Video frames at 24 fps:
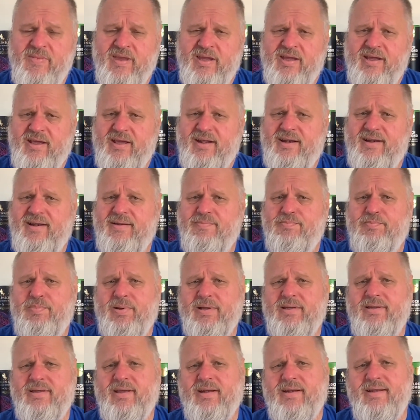A
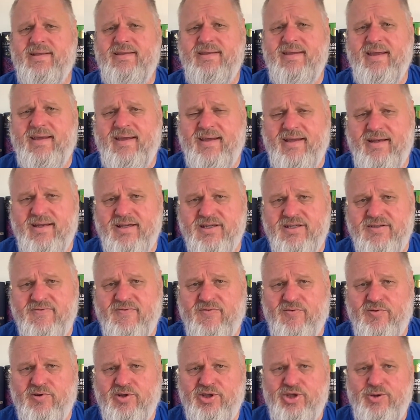bit ridiculous
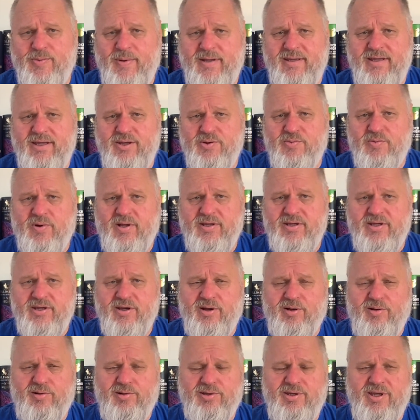for a
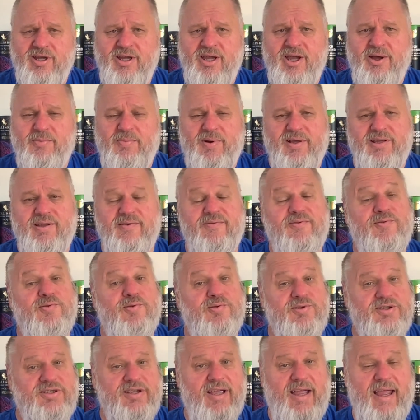21-year-old, but of
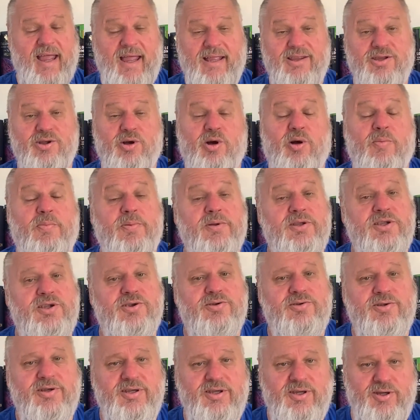course I had the
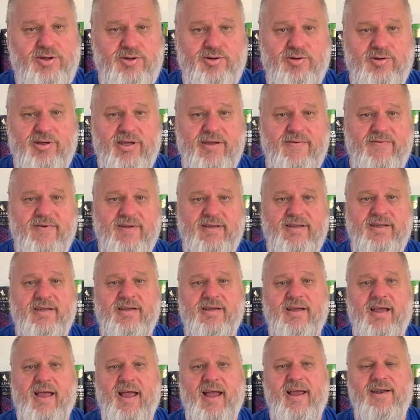opportunity to give it
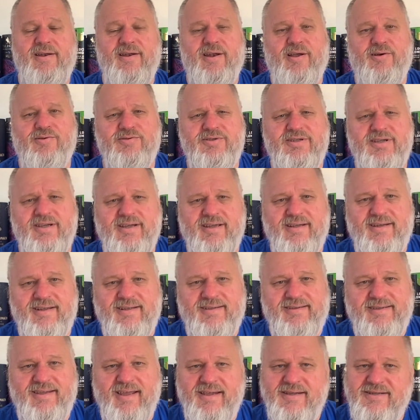a nosing and a
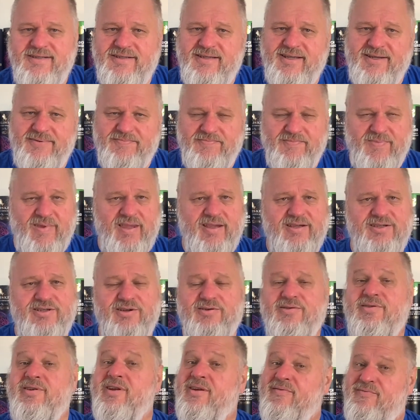tasting.
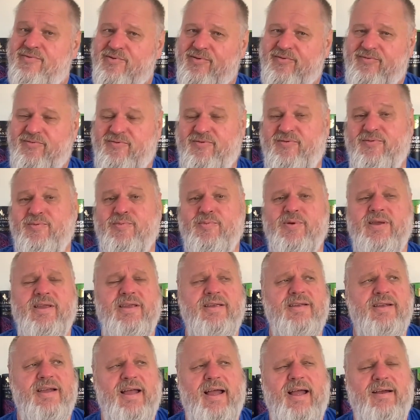So for
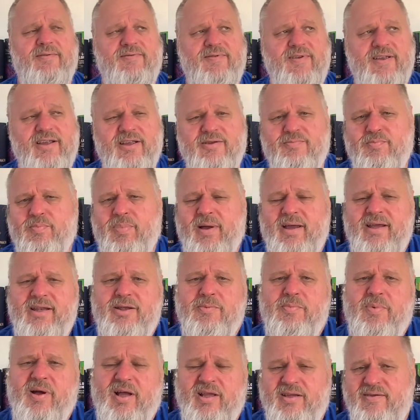me, I think I paid
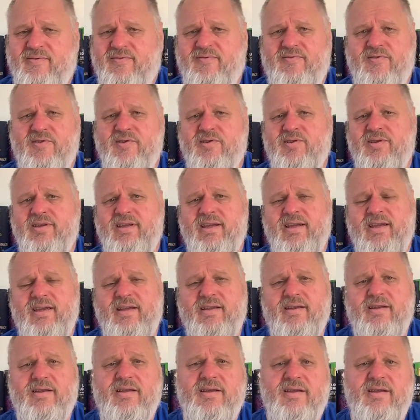about 13